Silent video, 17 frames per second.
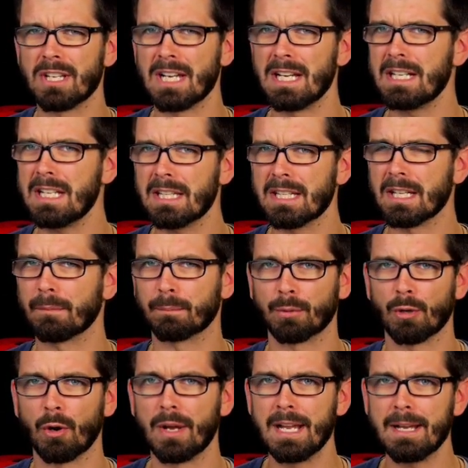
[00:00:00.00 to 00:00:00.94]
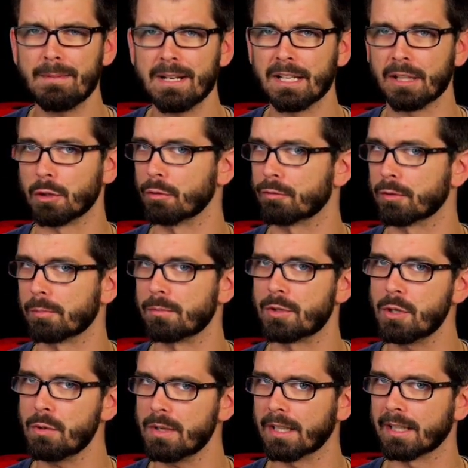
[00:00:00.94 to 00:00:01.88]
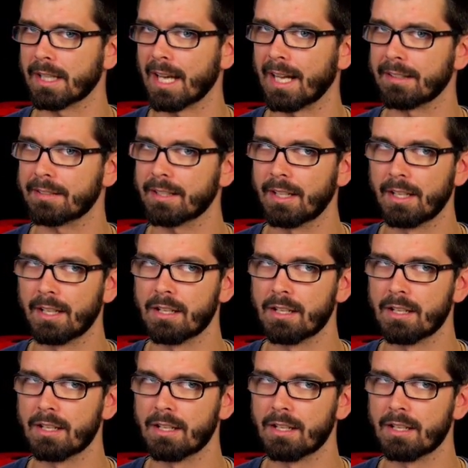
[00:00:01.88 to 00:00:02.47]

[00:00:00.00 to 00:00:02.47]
anything prohibiting you from doing that.